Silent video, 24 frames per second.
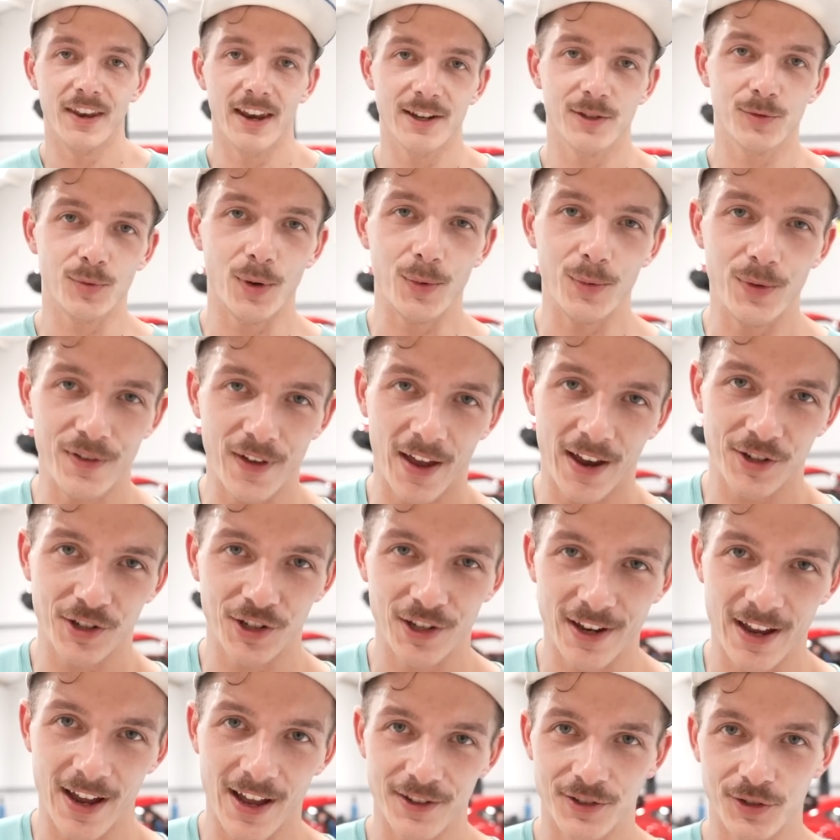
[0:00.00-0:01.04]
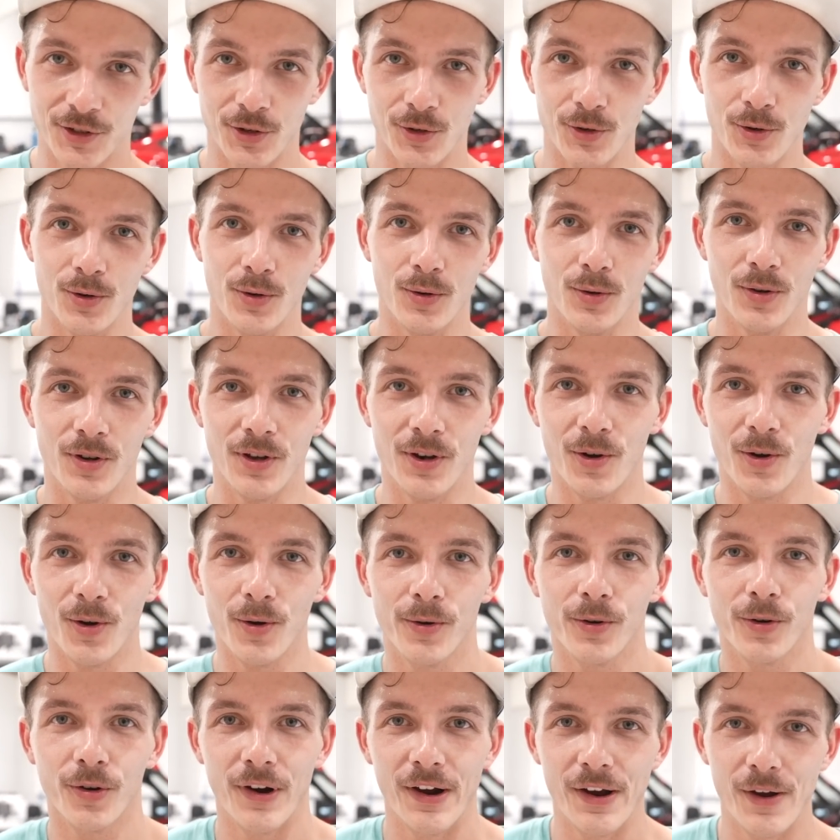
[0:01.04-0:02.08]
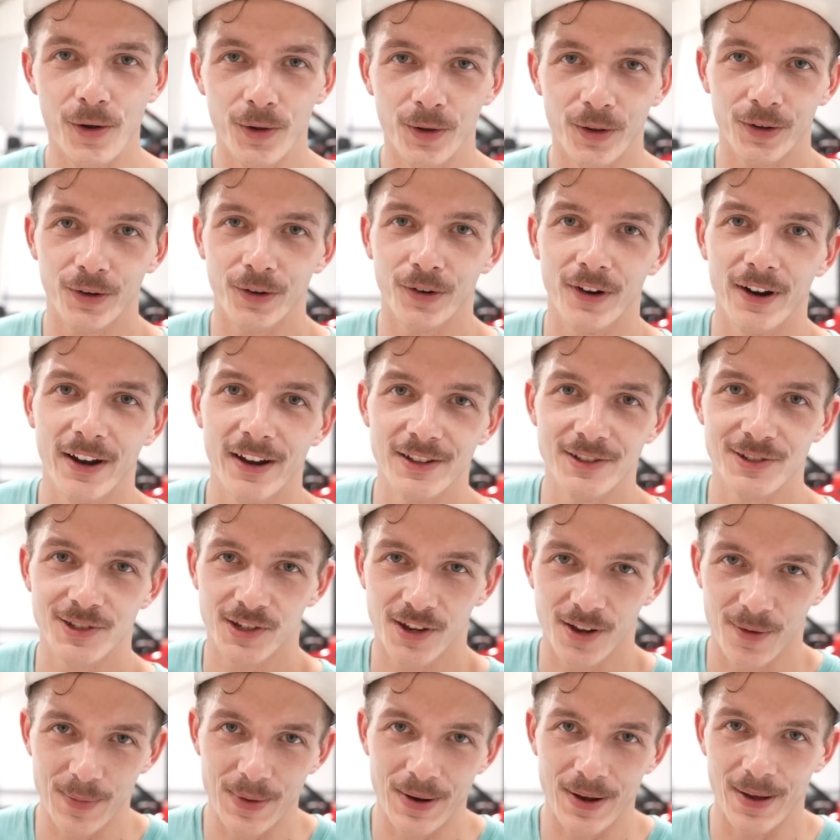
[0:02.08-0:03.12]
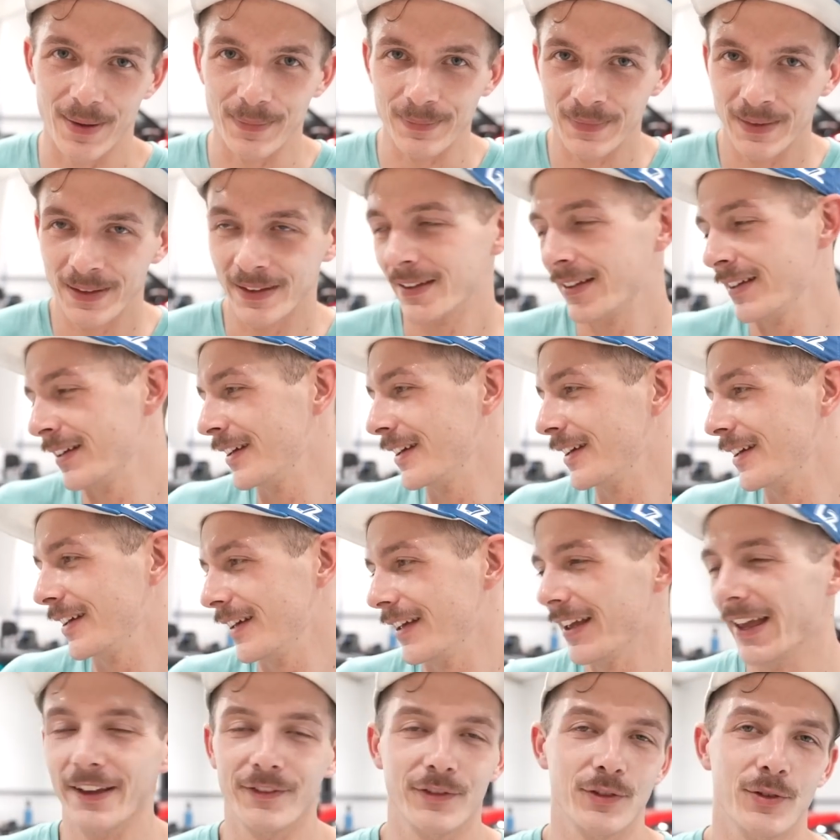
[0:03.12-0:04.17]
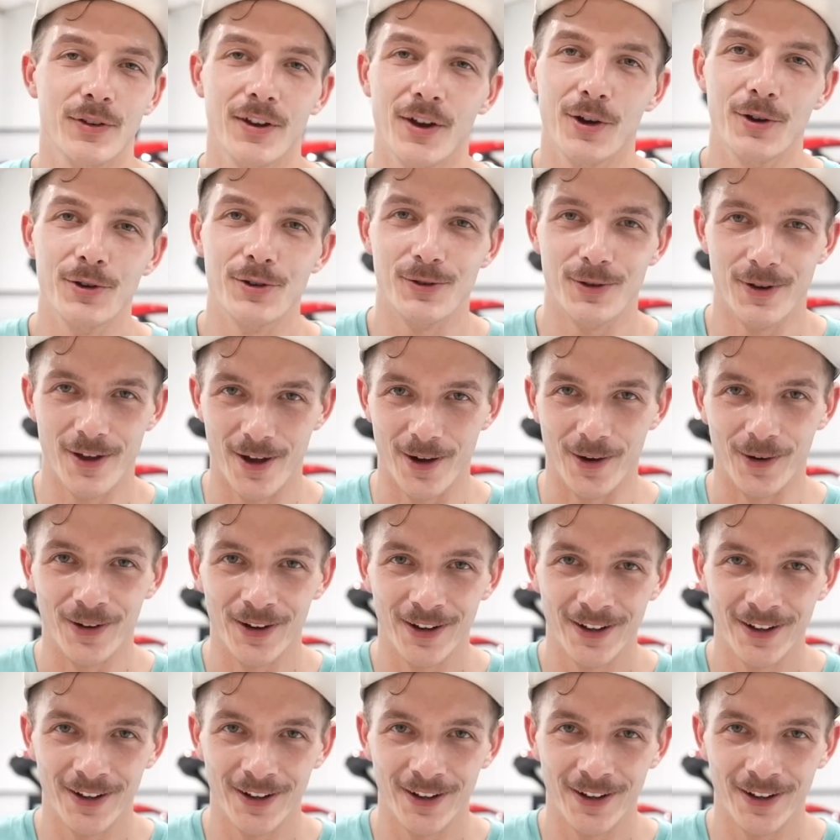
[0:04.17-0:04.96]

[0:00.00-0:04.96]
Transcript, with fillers: next one, we've actually got two good old Crayola crayons coming up. If you know, you know.